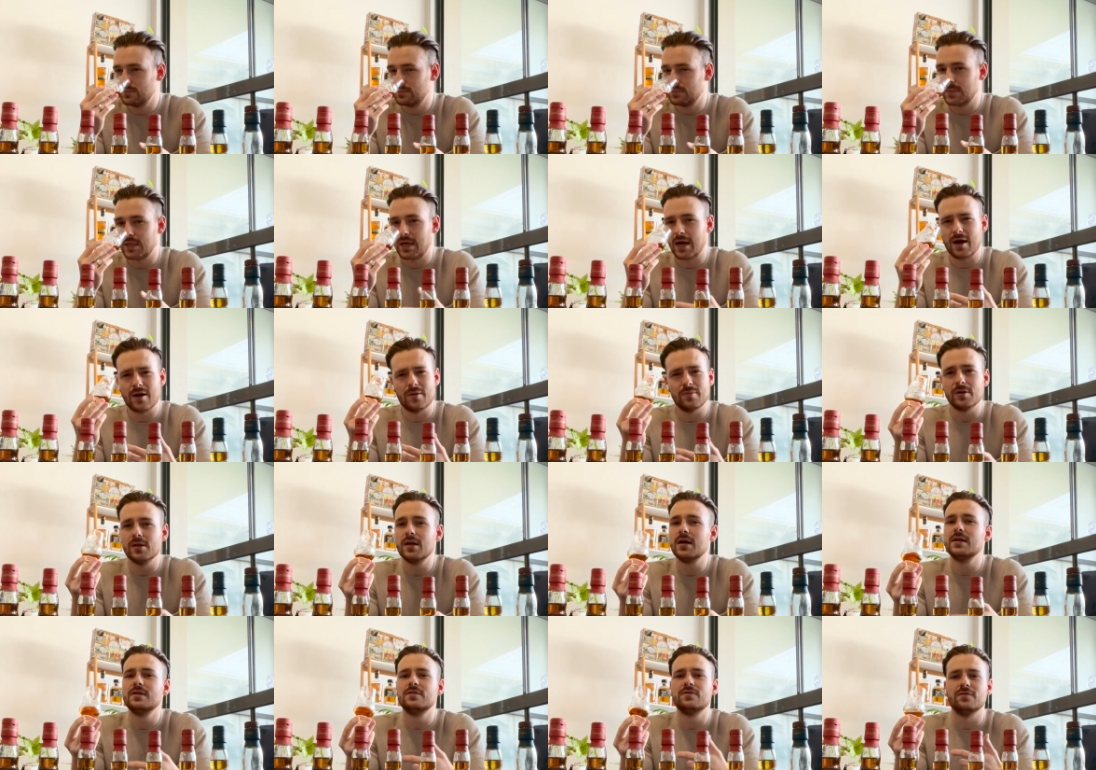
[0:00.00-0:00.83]

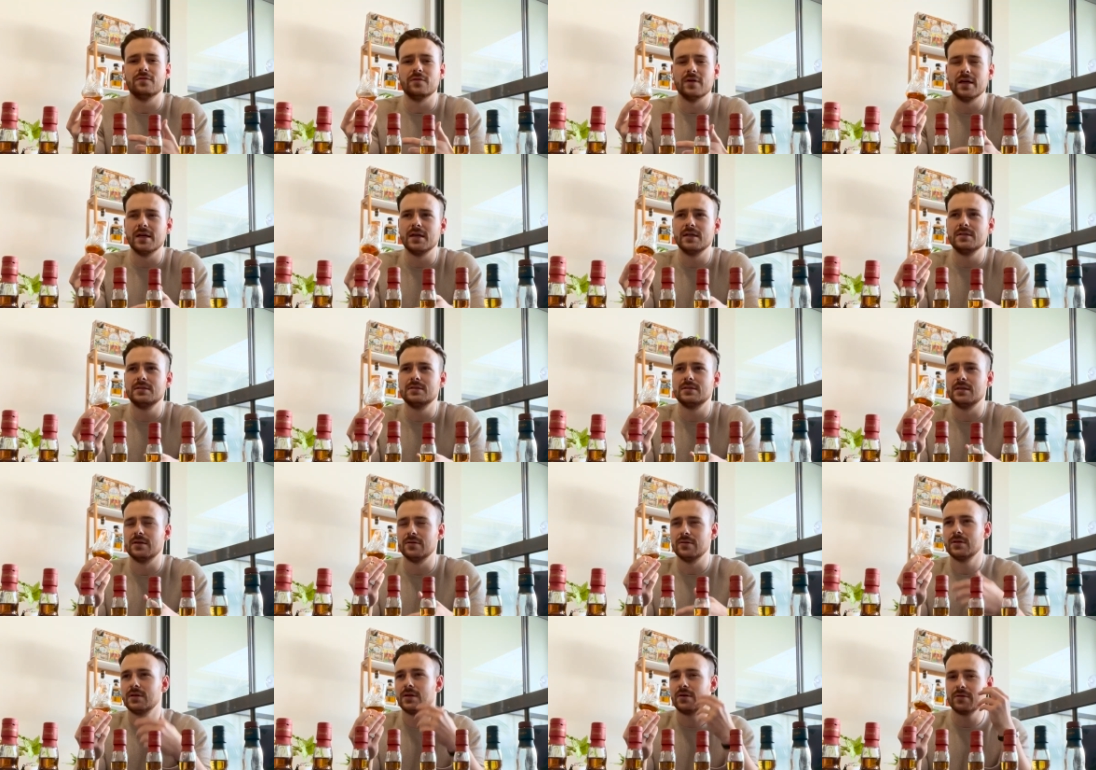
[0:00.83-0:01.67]
caramelized figs.
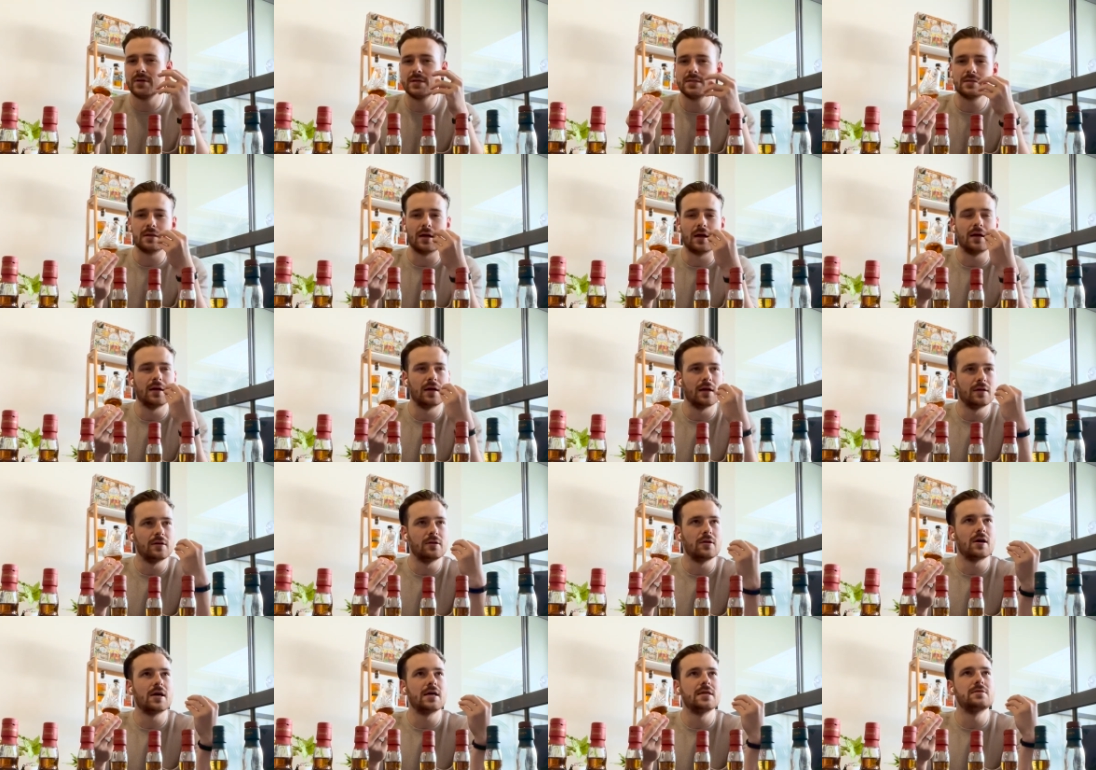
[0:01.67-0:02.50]
There is a
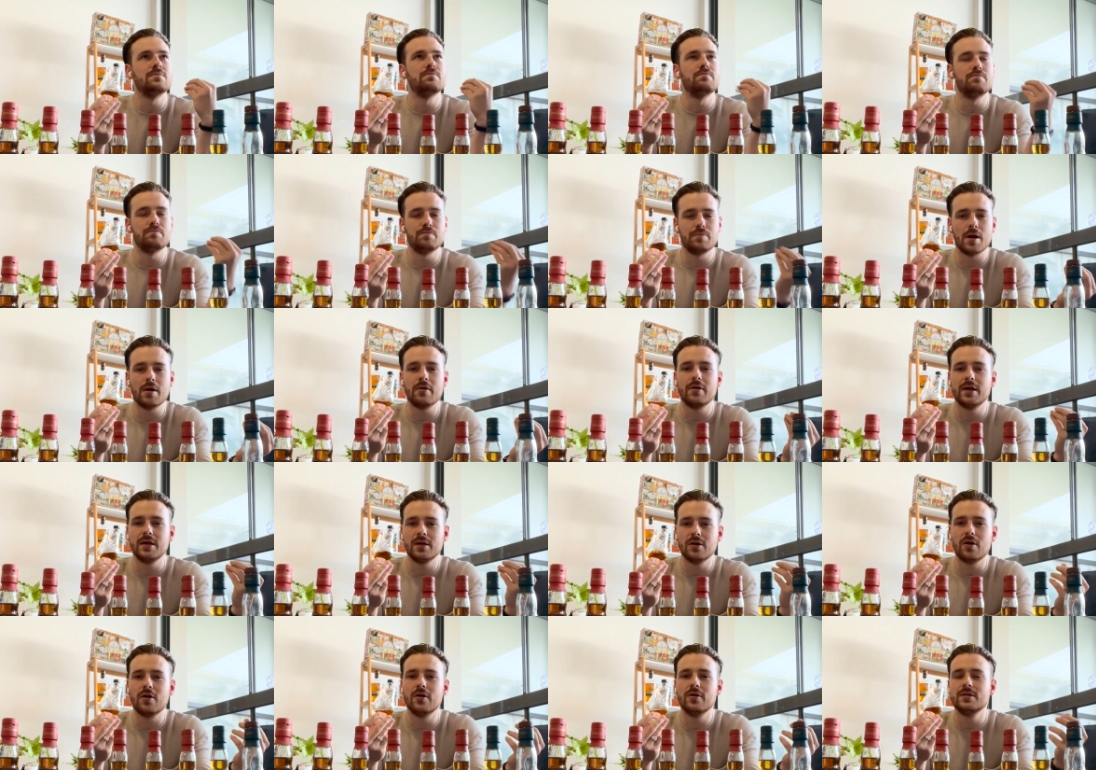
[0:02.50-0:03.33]
nice berry
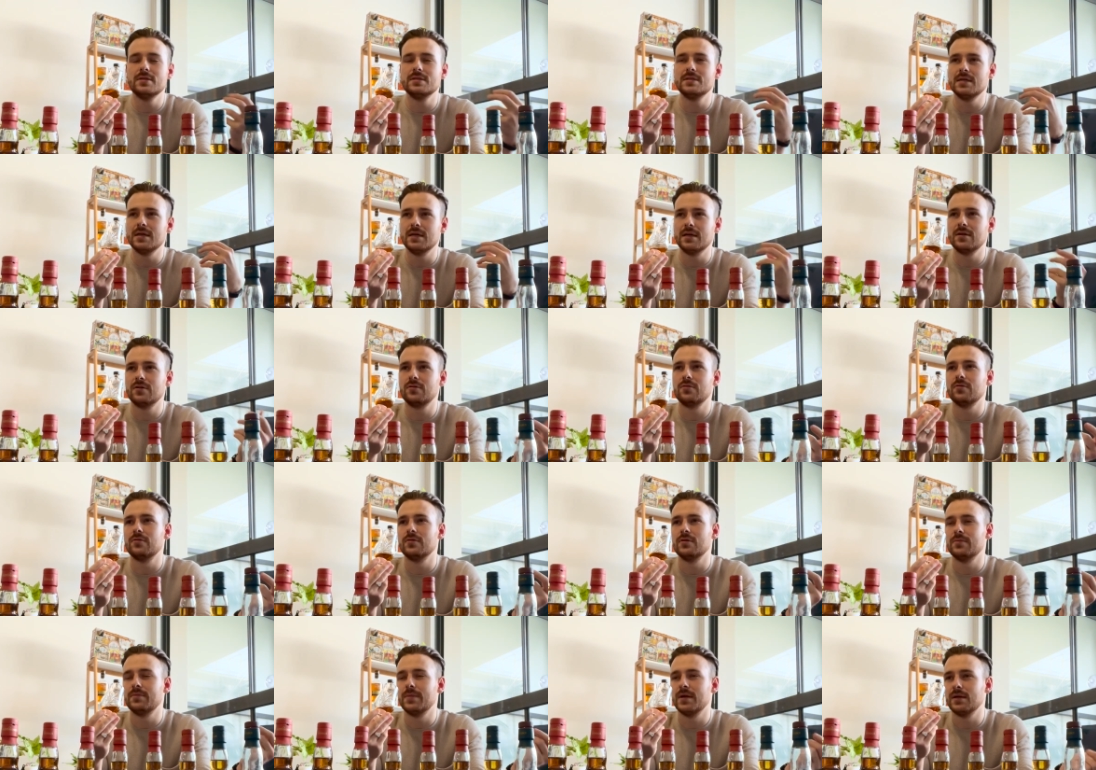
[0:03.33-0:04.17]
note sitting
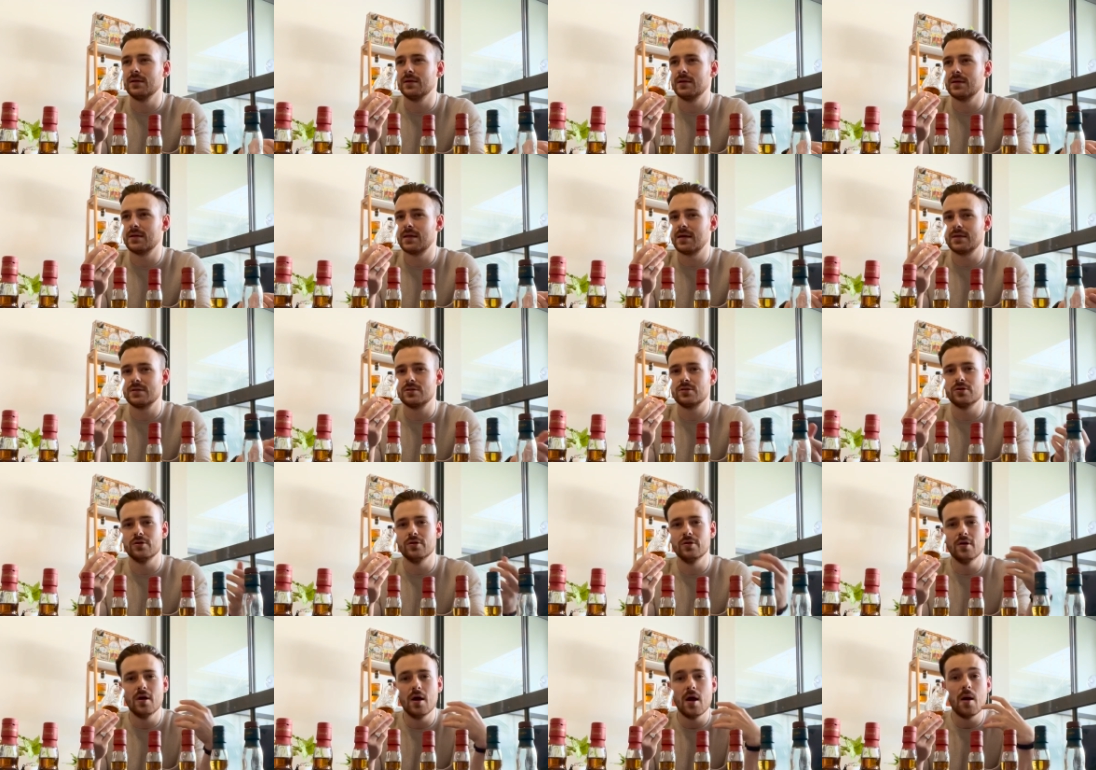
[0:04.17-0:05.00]
through the middle of that
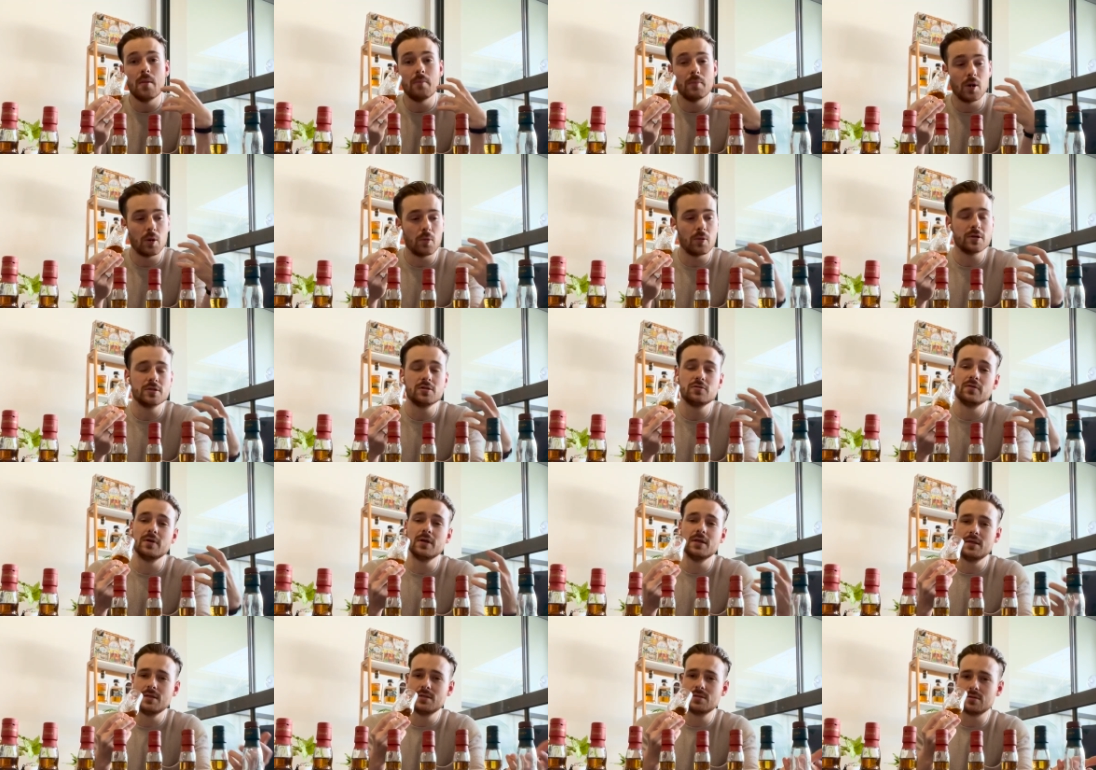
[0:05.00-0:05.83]
too. But what's
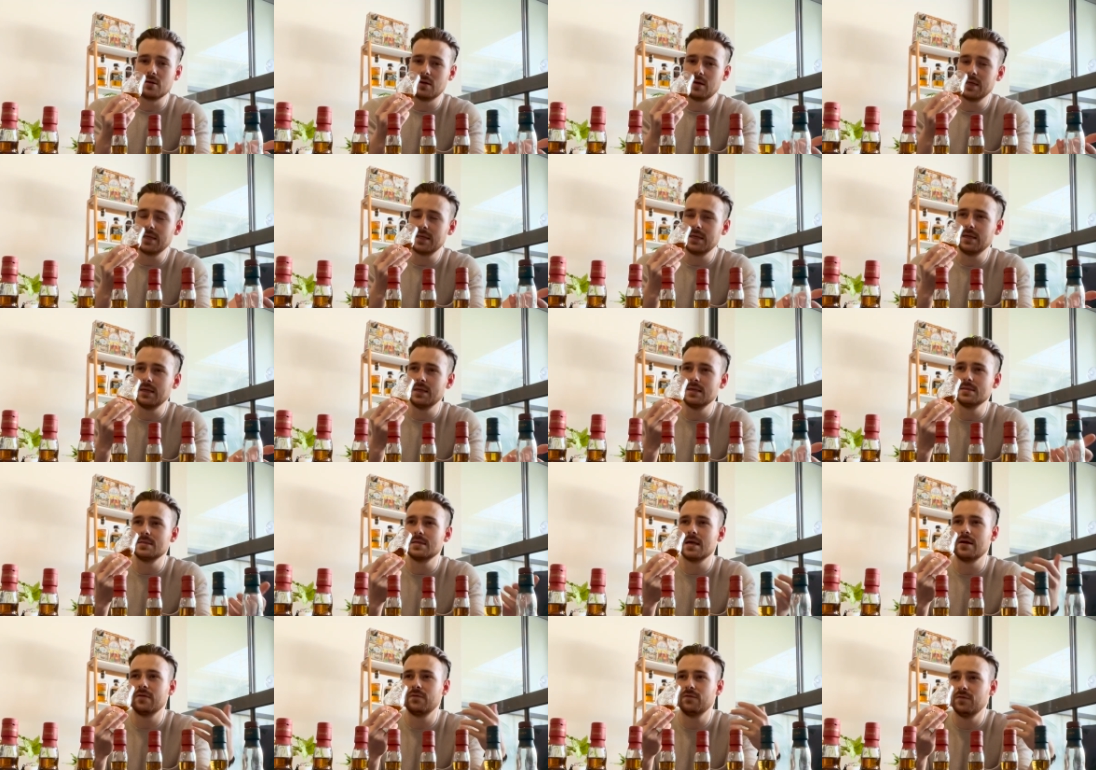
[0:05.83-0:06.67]
really striking is
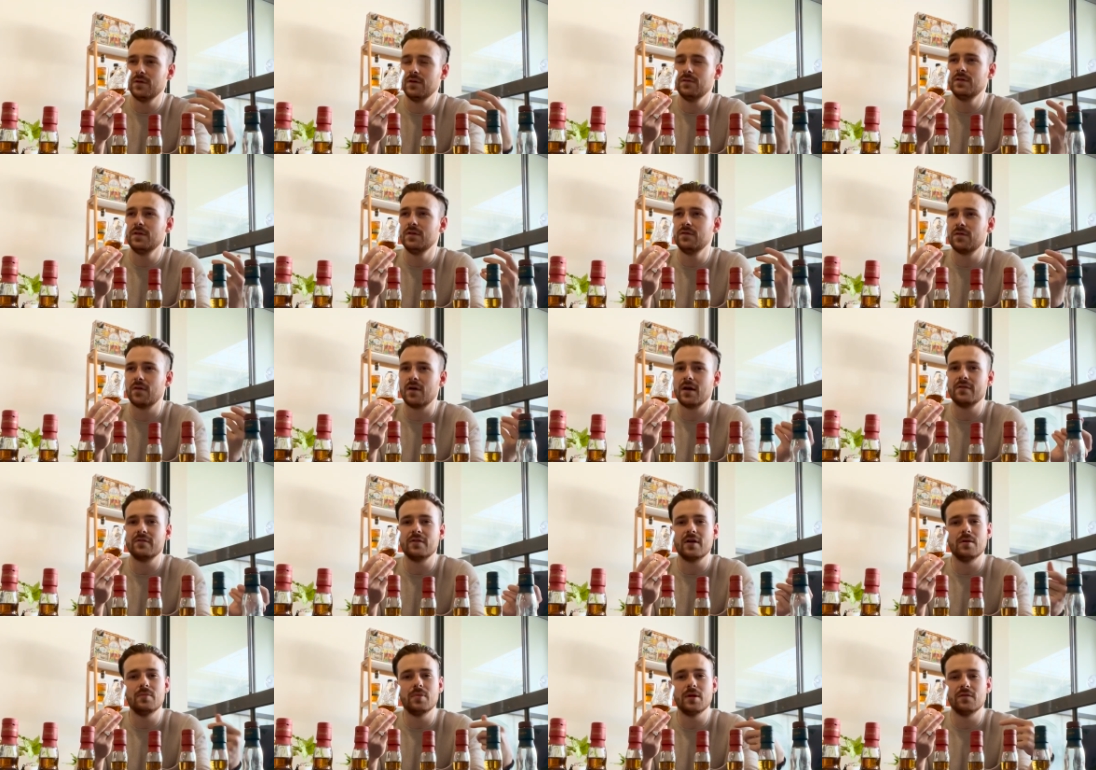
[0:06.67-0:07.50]
at 55
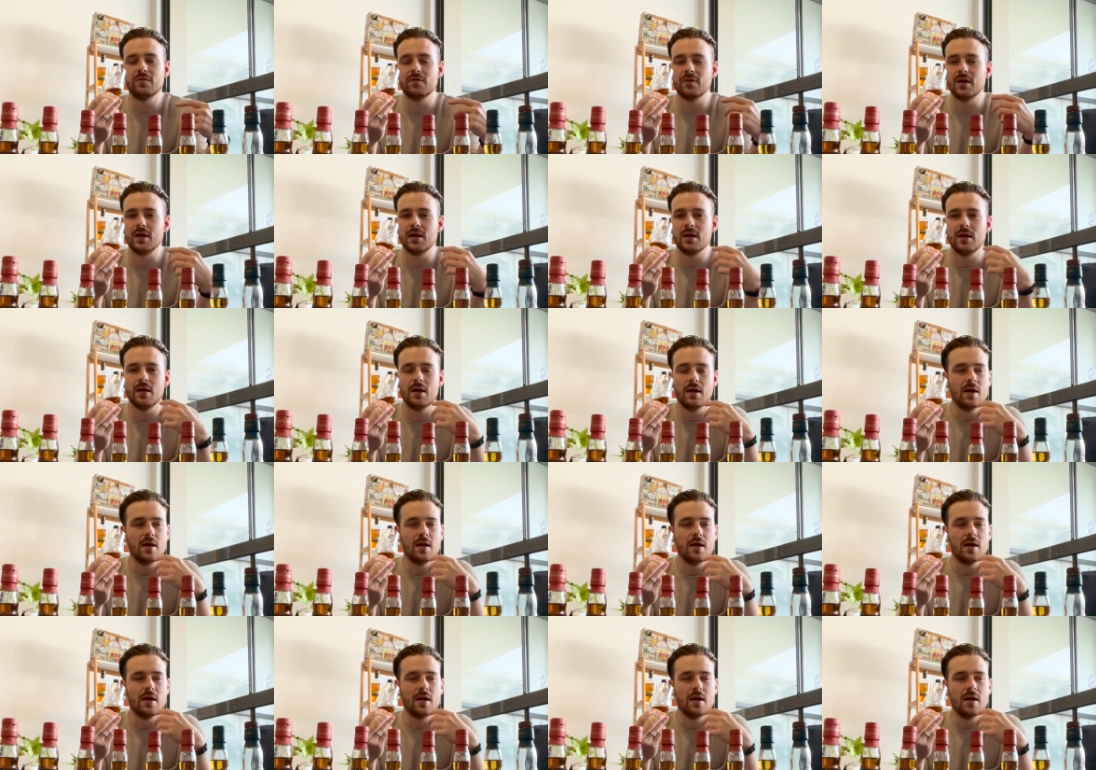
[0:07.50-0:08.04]
ABV,